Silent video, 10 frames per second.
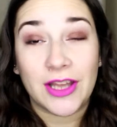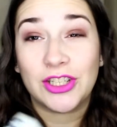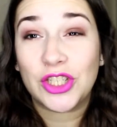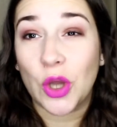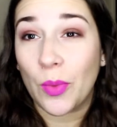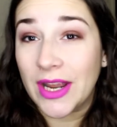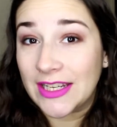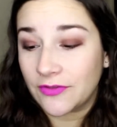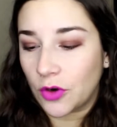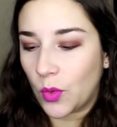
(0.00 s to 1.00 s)
in so many
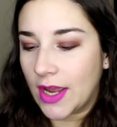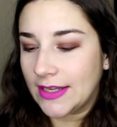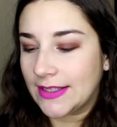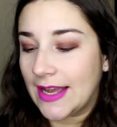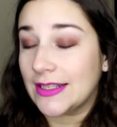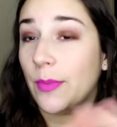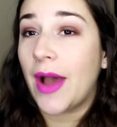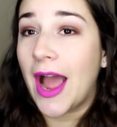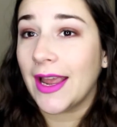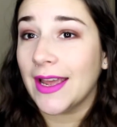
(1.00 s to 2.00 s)
different ways as a
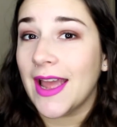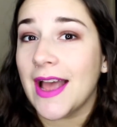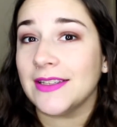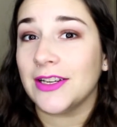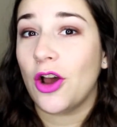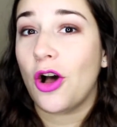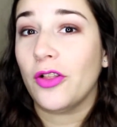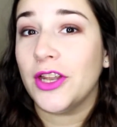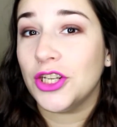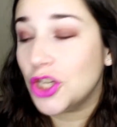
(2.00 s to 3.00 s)
pocket, as an
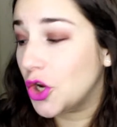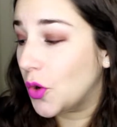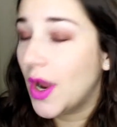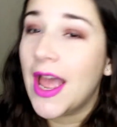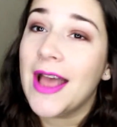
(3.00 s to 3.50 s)
all-in-two,